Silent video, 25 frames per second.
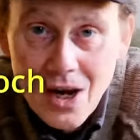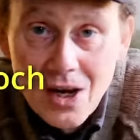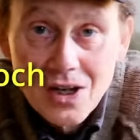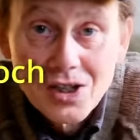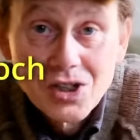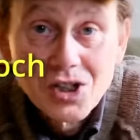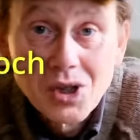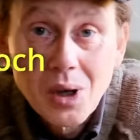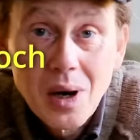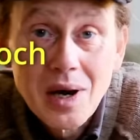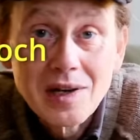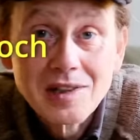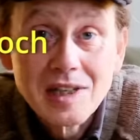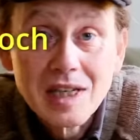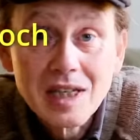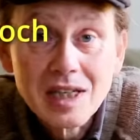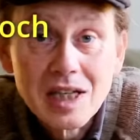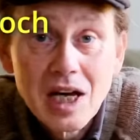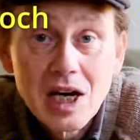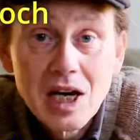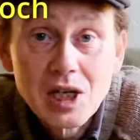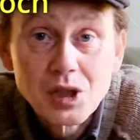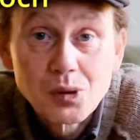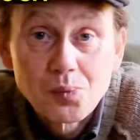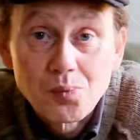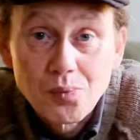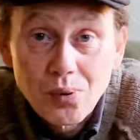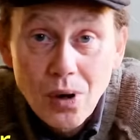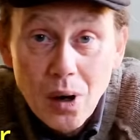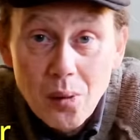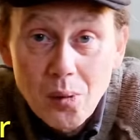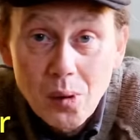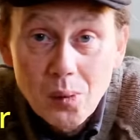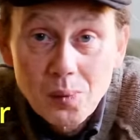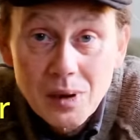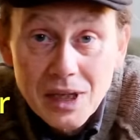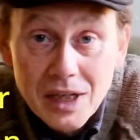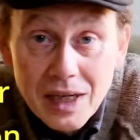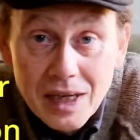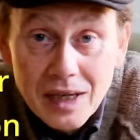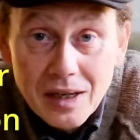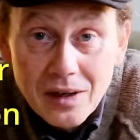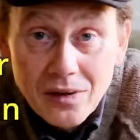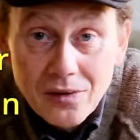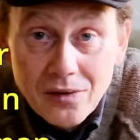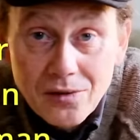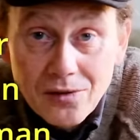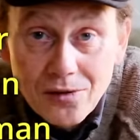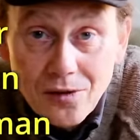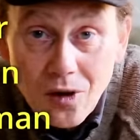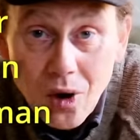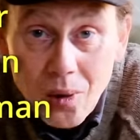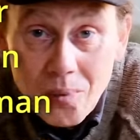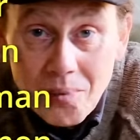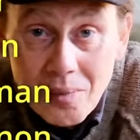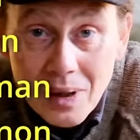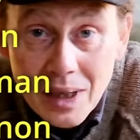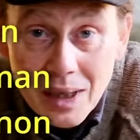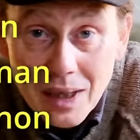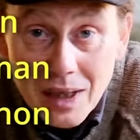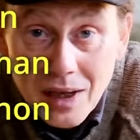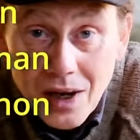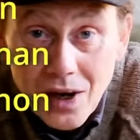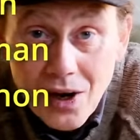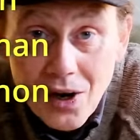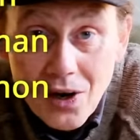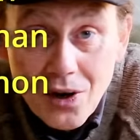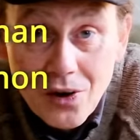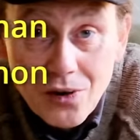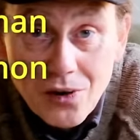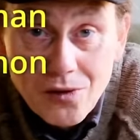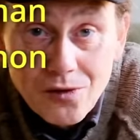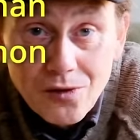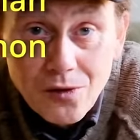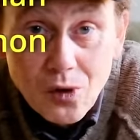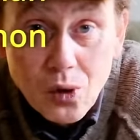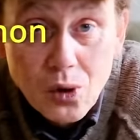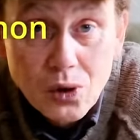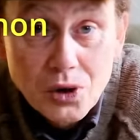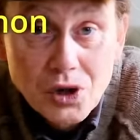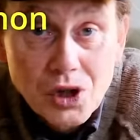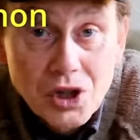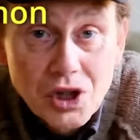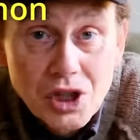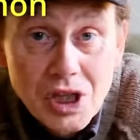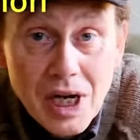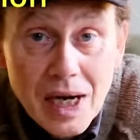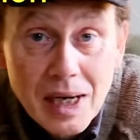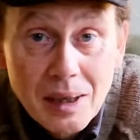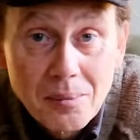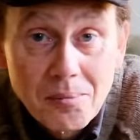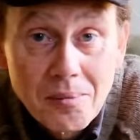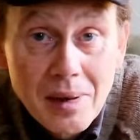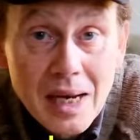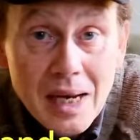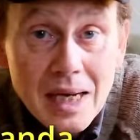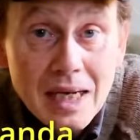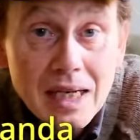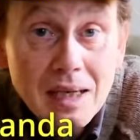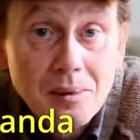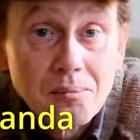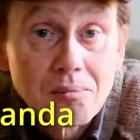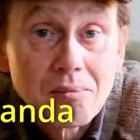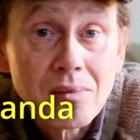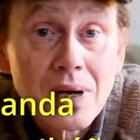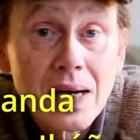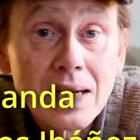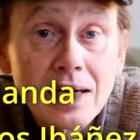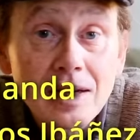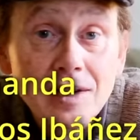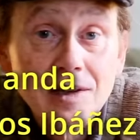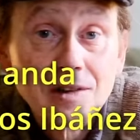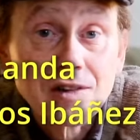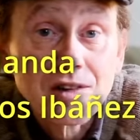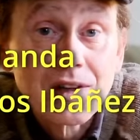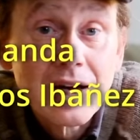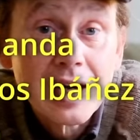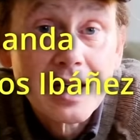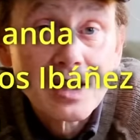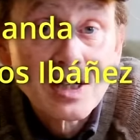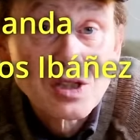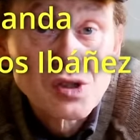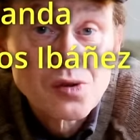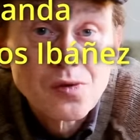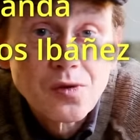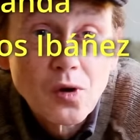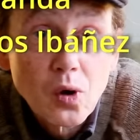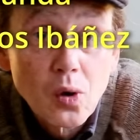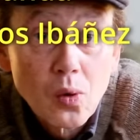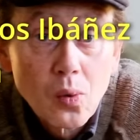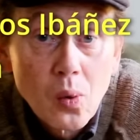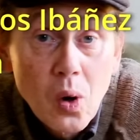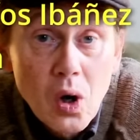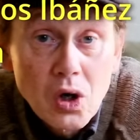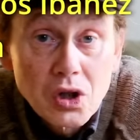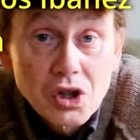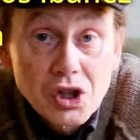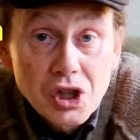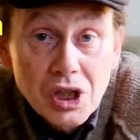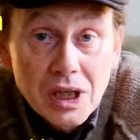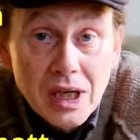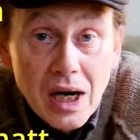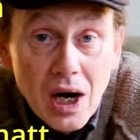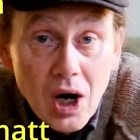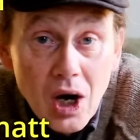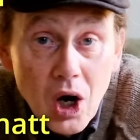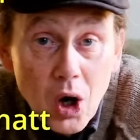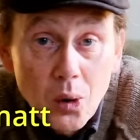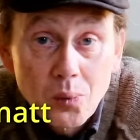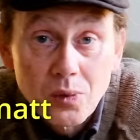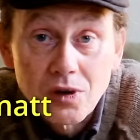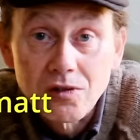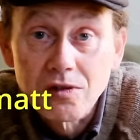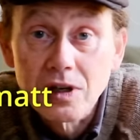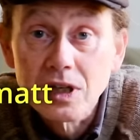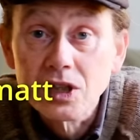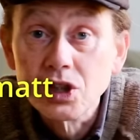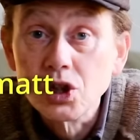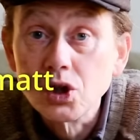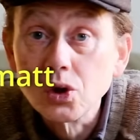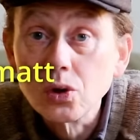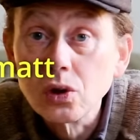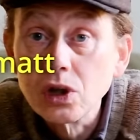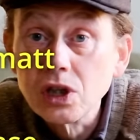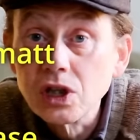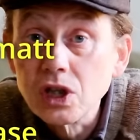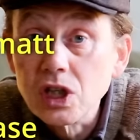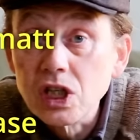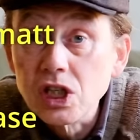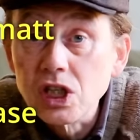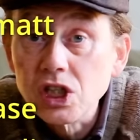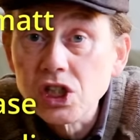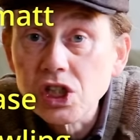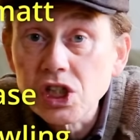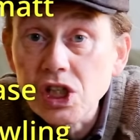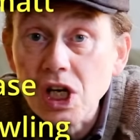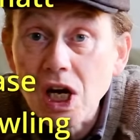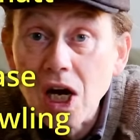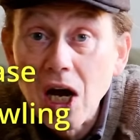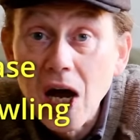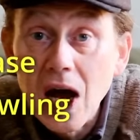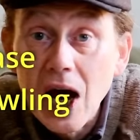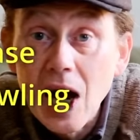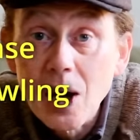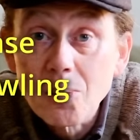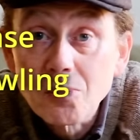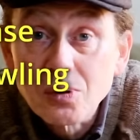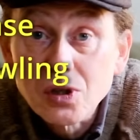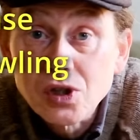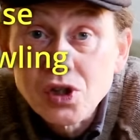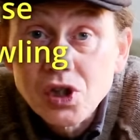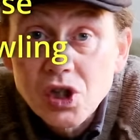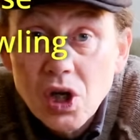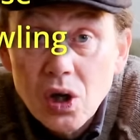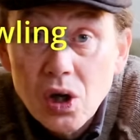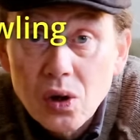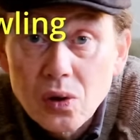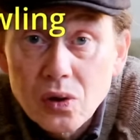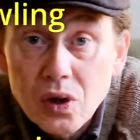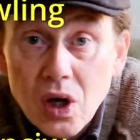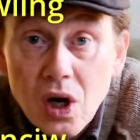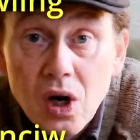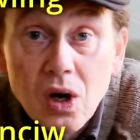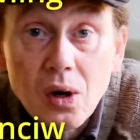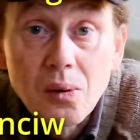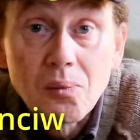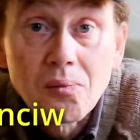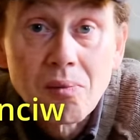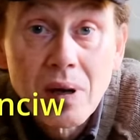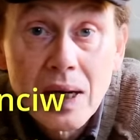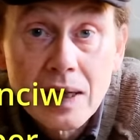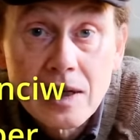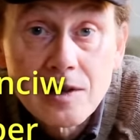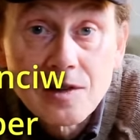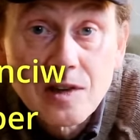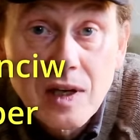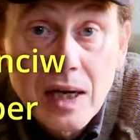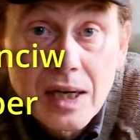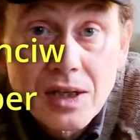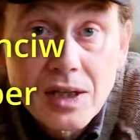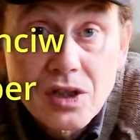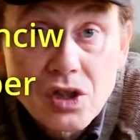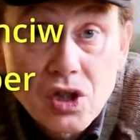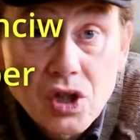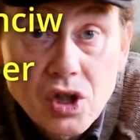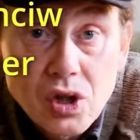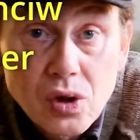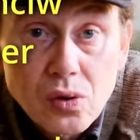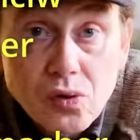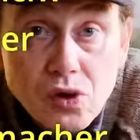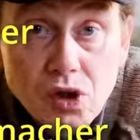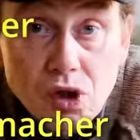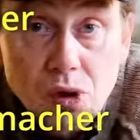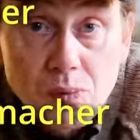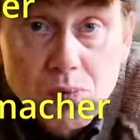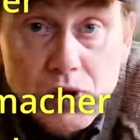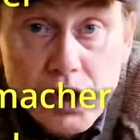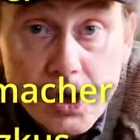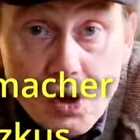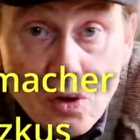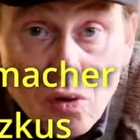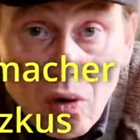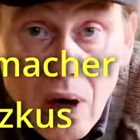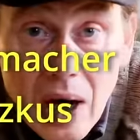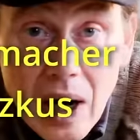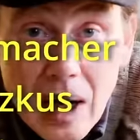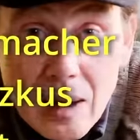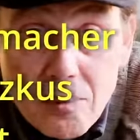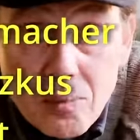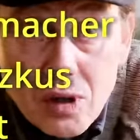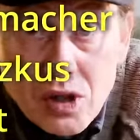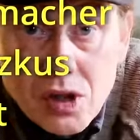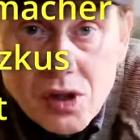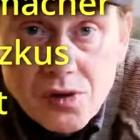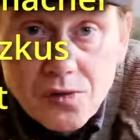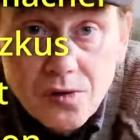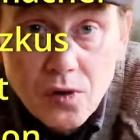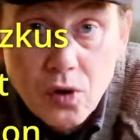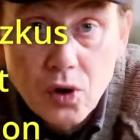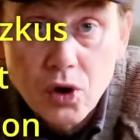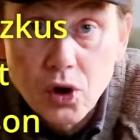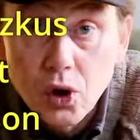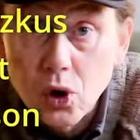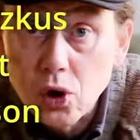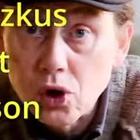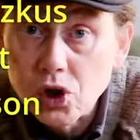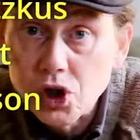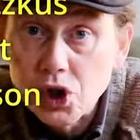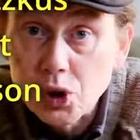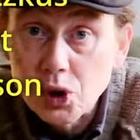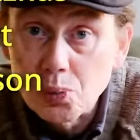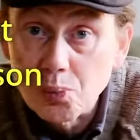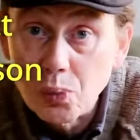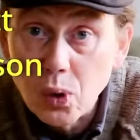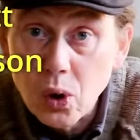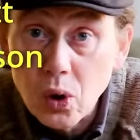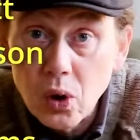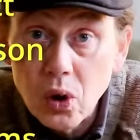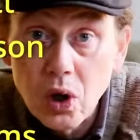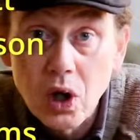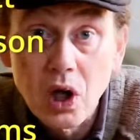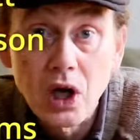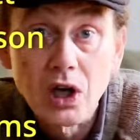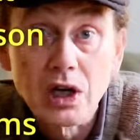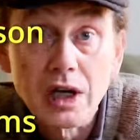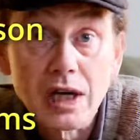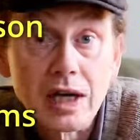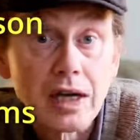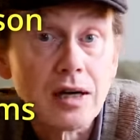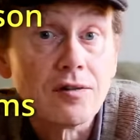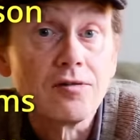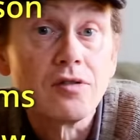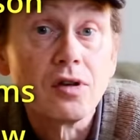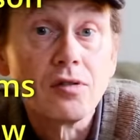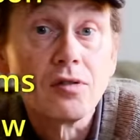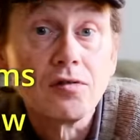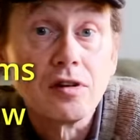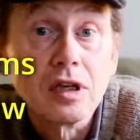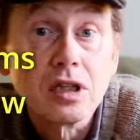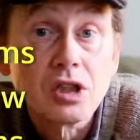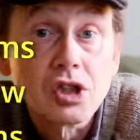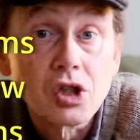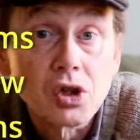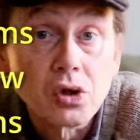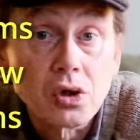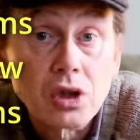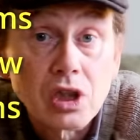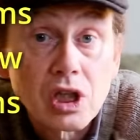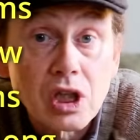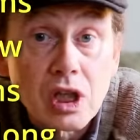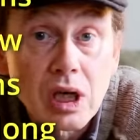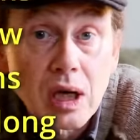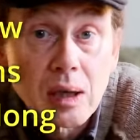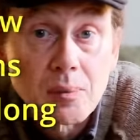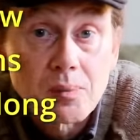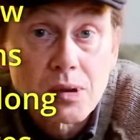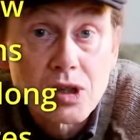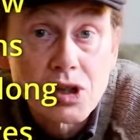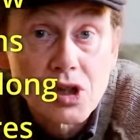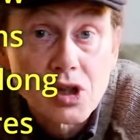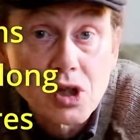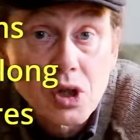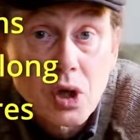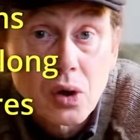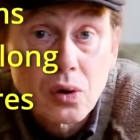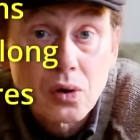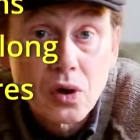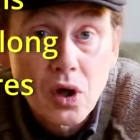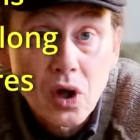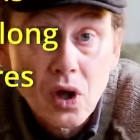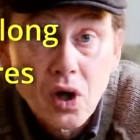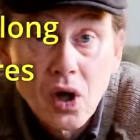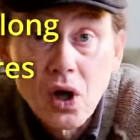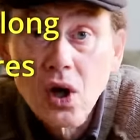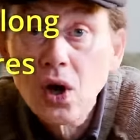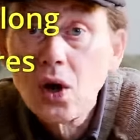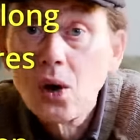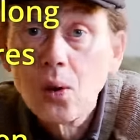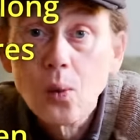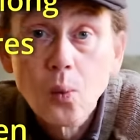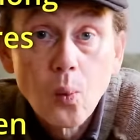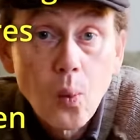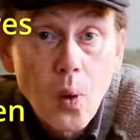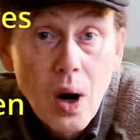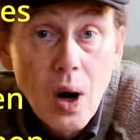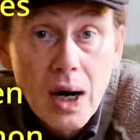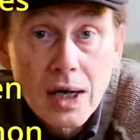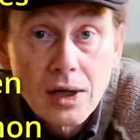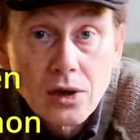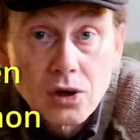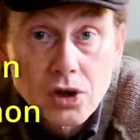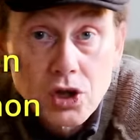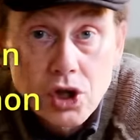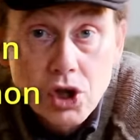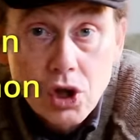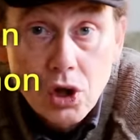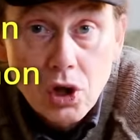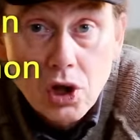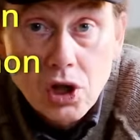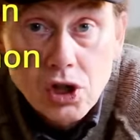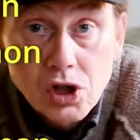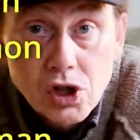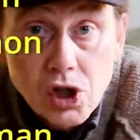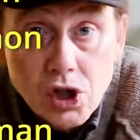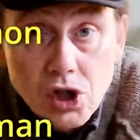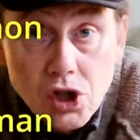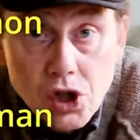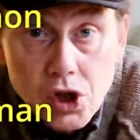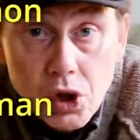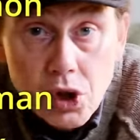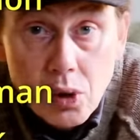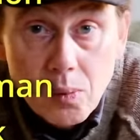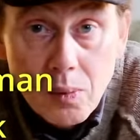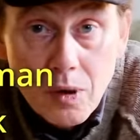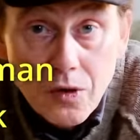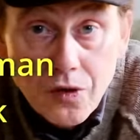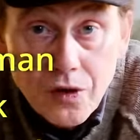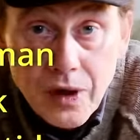So I think that's probably it from me for today. Many, many thanks for watching. I hope you've enjoyed this episode. Many thanks to subscribers for your support. And if you've enjoyed the episode, why not chuck us a sub?